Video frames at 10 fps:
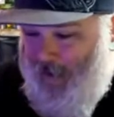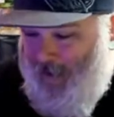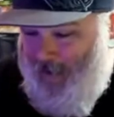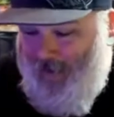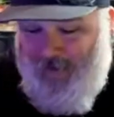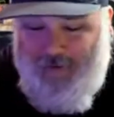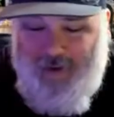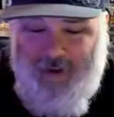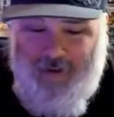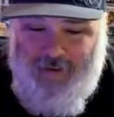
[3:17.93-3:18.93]
This
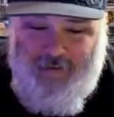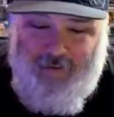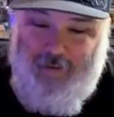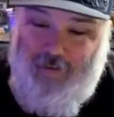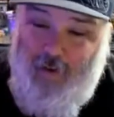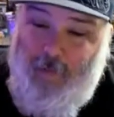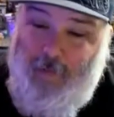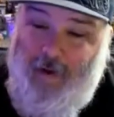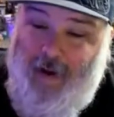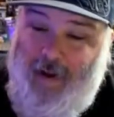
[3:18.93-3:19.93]
is
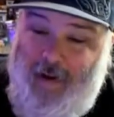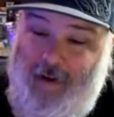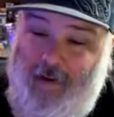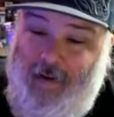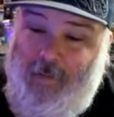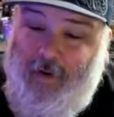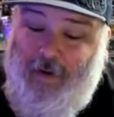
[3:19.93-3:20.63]
Superman number